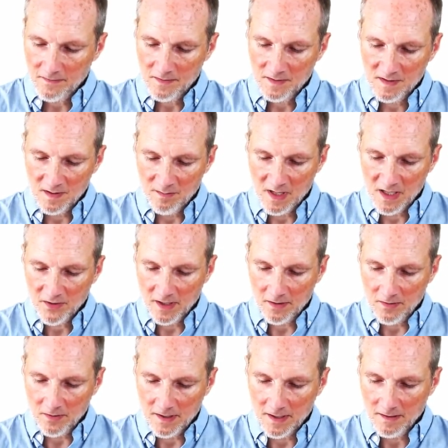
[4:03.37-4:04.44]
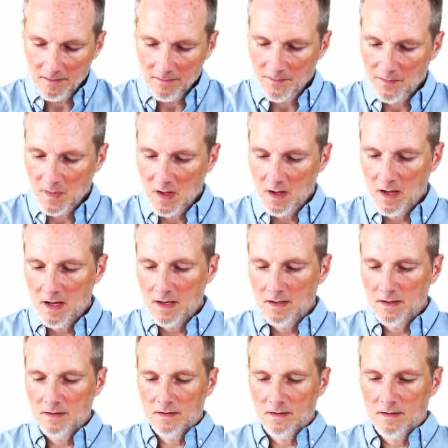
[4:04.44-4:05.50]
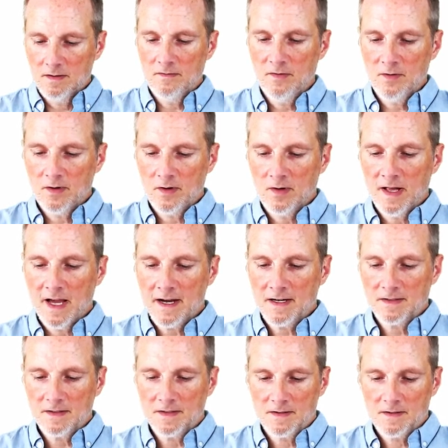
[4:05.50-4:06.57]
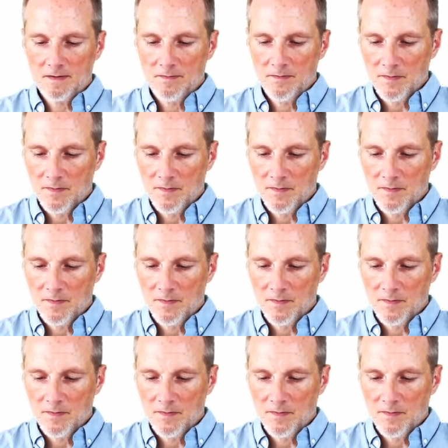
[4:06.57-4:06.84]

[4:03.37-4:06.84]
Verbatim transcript: symmetric looking to the vertical axis.